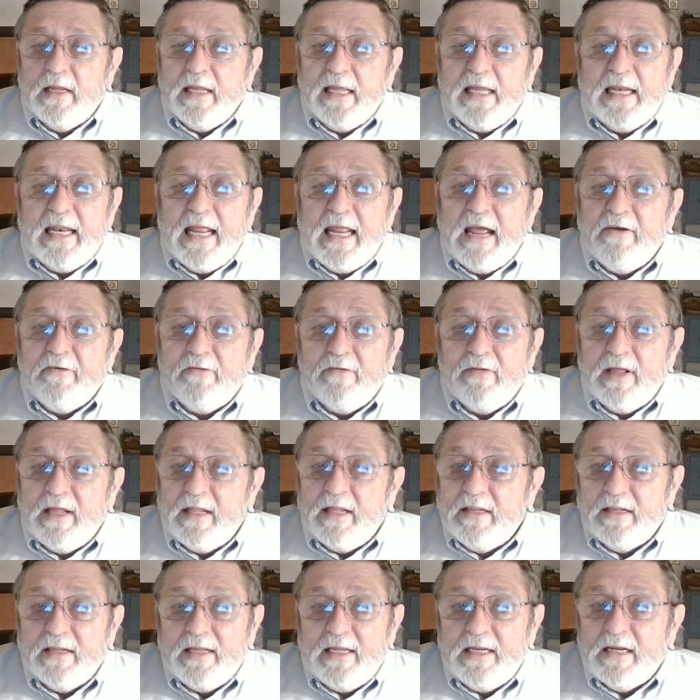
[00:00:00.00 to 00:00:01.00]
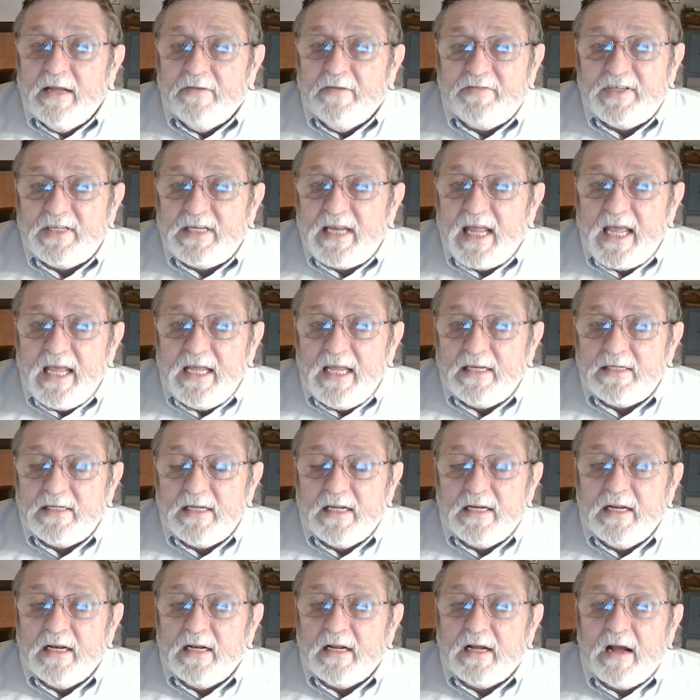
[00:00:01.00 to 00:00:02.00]
in enough states
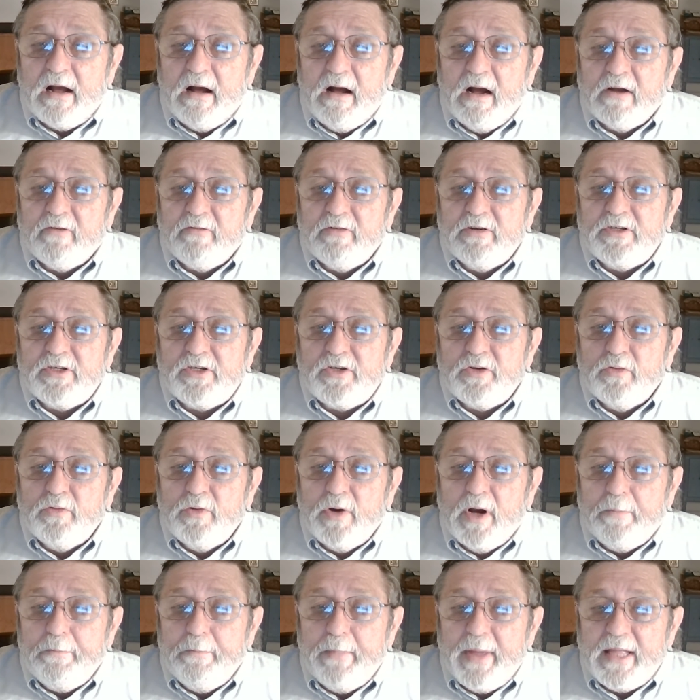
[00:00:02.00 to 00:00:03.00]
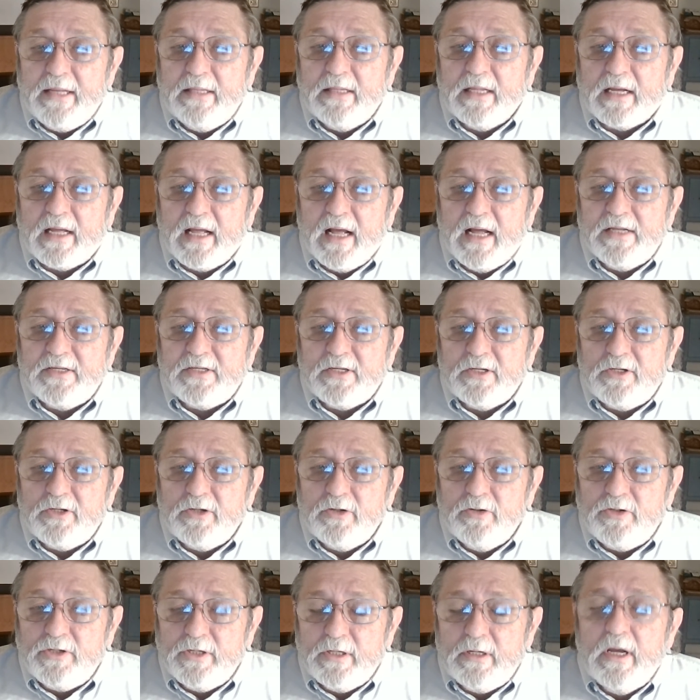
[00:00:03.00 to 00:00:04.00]
and in Congress to amend the
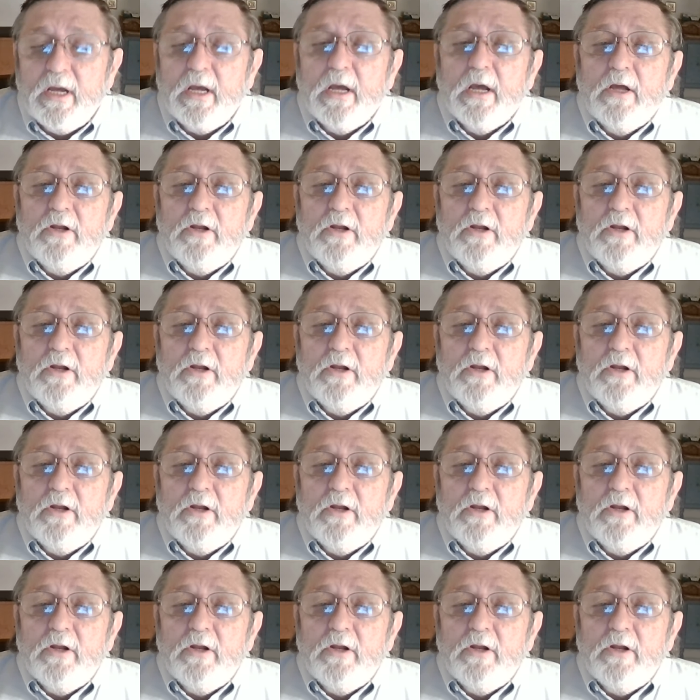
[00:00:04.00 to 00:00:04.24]
Constitution